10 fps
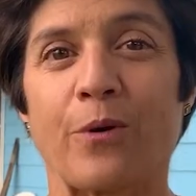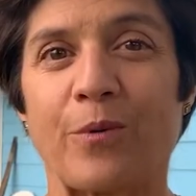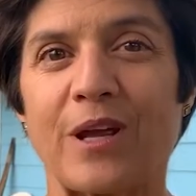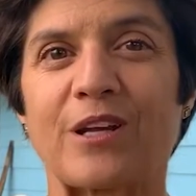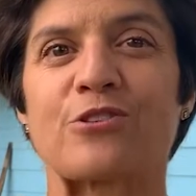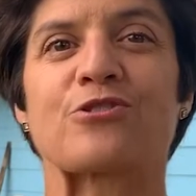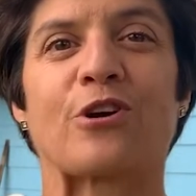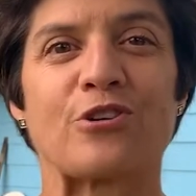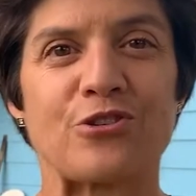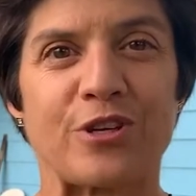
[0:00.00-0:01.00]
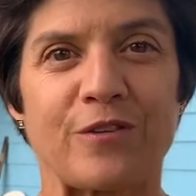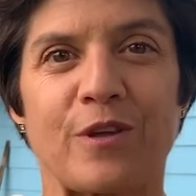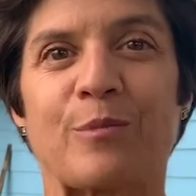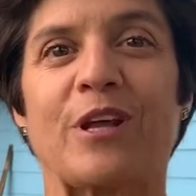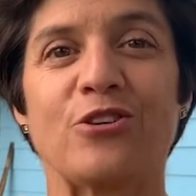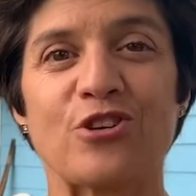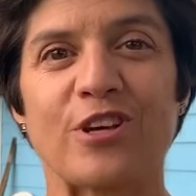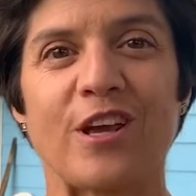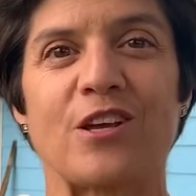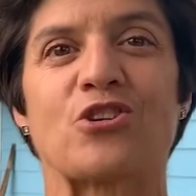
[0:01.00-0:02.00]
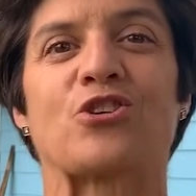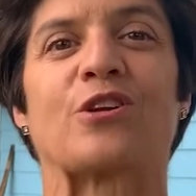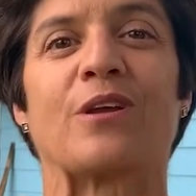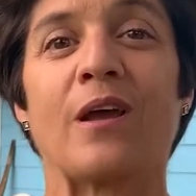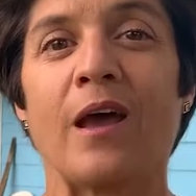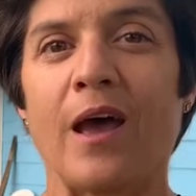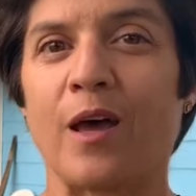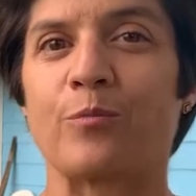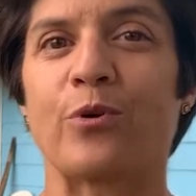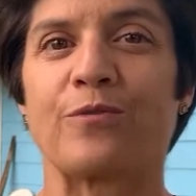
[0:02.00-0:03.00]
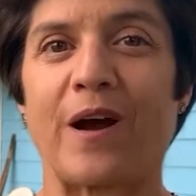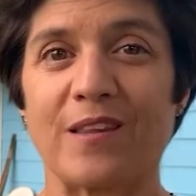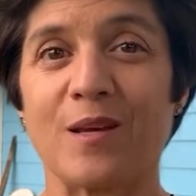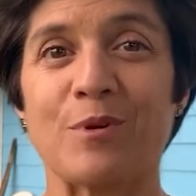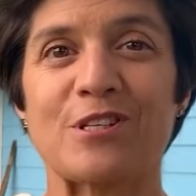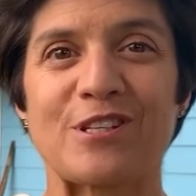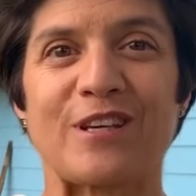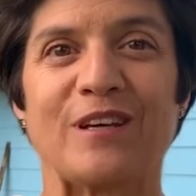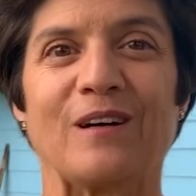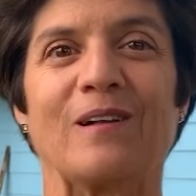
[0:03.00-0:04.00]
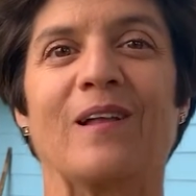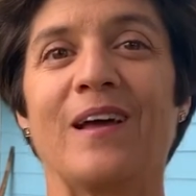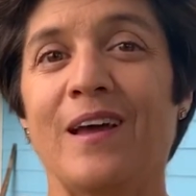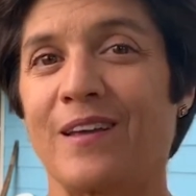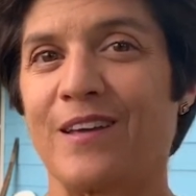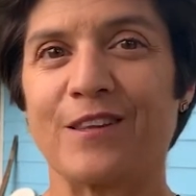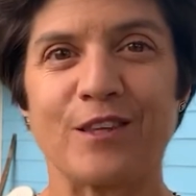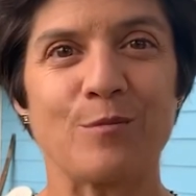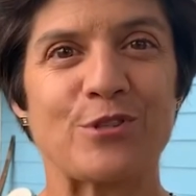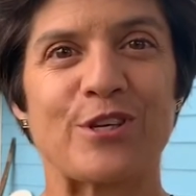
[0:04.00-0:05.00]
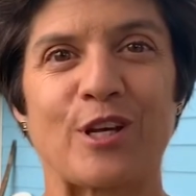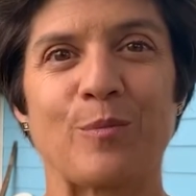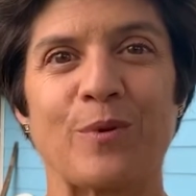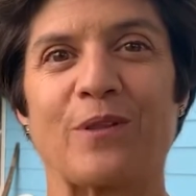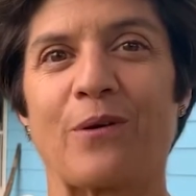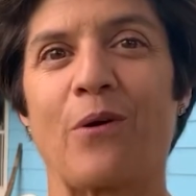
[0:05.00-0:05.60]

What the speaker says: we can start to give them an education and provide them a skill, get them set up in their